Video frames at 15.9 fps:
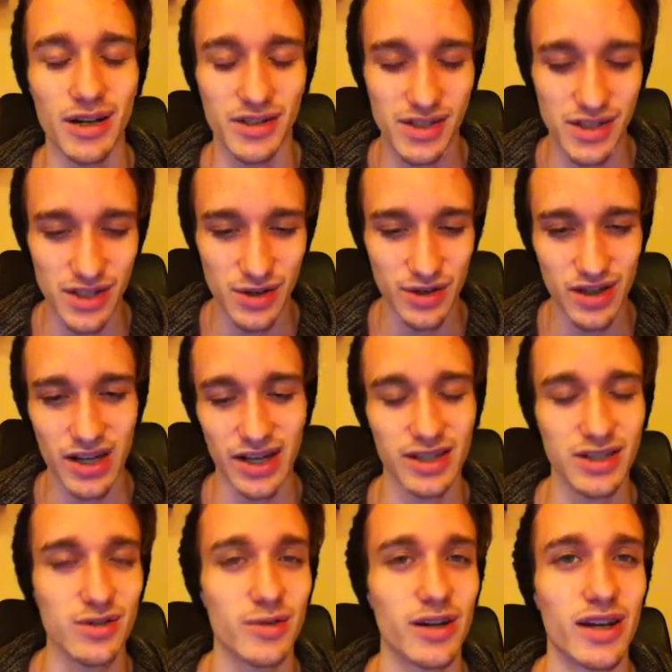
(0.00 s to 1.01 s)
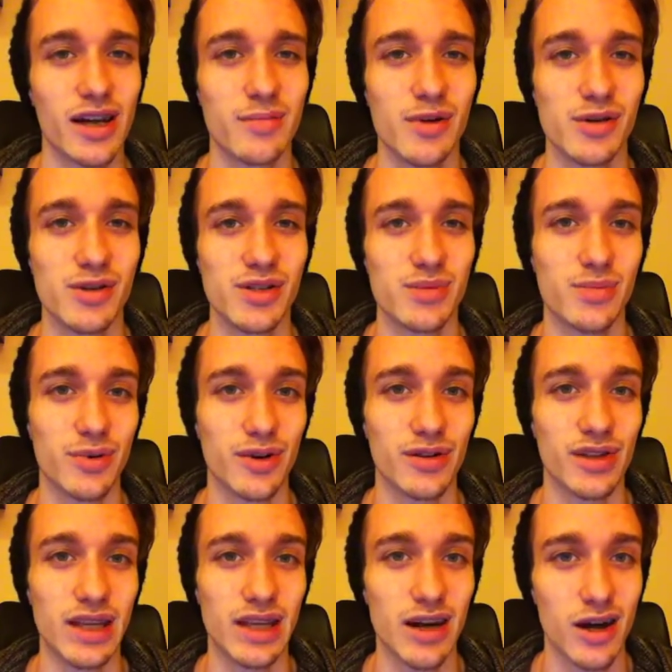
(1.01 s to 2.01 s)
I'll see you on the next one, and most
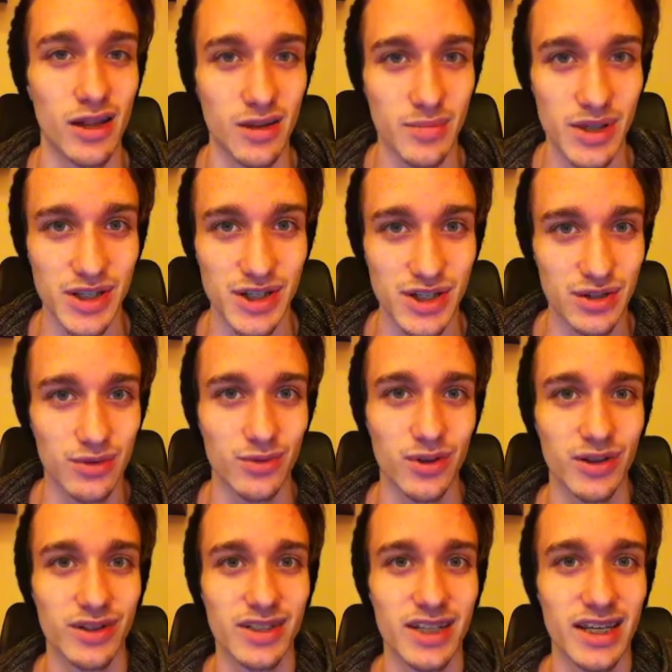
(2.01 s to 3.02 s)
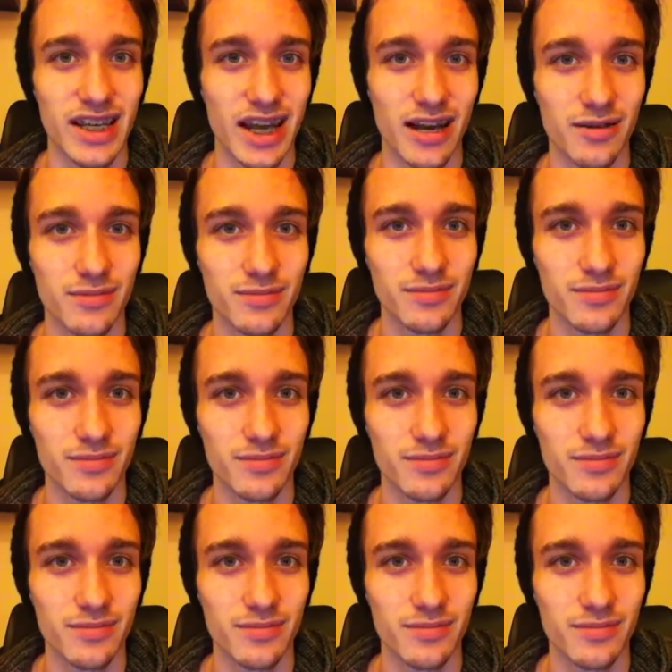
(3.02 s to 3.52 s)
importantly, on the beaches of the world. Take care.